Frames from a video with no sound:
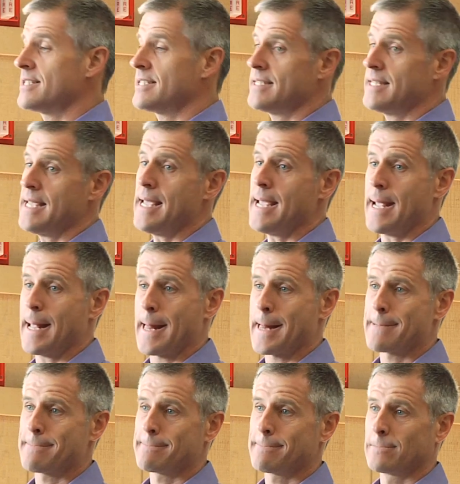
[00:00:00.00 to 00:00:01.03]

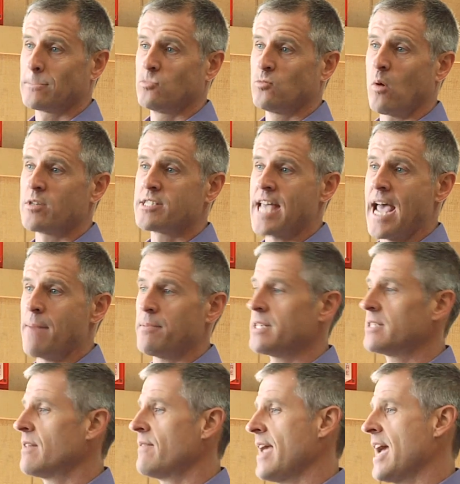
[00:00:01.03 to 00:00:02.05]
seeing what was
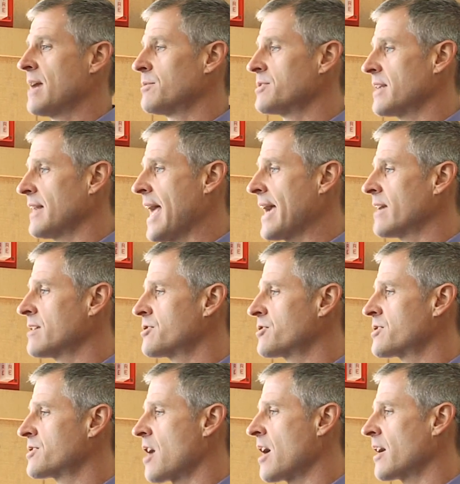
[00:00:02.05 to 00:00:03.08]
happening to the animals at
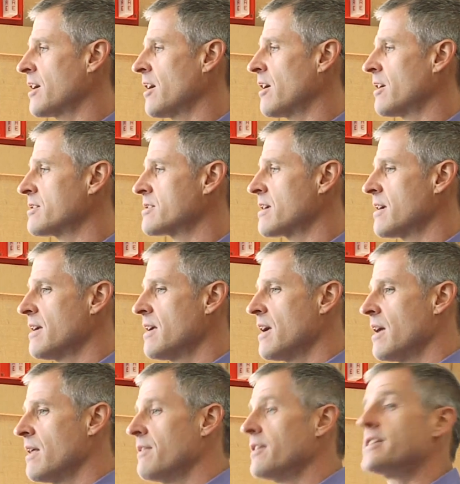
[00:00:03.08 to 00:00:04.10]
Lancaster Stockyards,
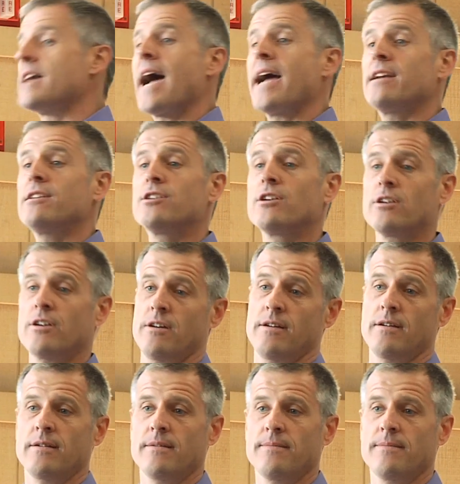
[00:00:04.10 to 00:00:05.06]
the tide turned.